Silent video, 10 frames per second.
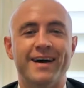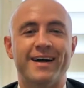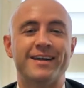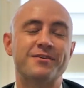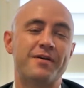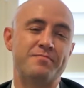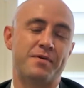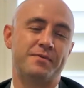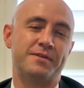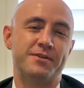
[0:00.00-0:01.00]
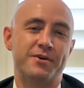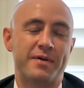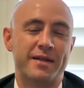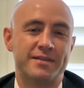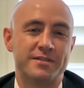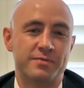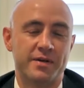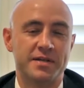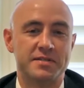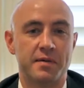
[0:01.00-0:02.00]
Another great property to tell you about this
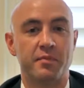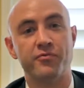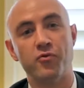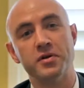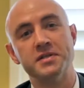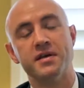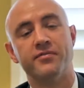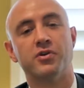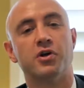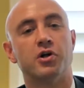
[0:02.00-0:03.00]
week is number 47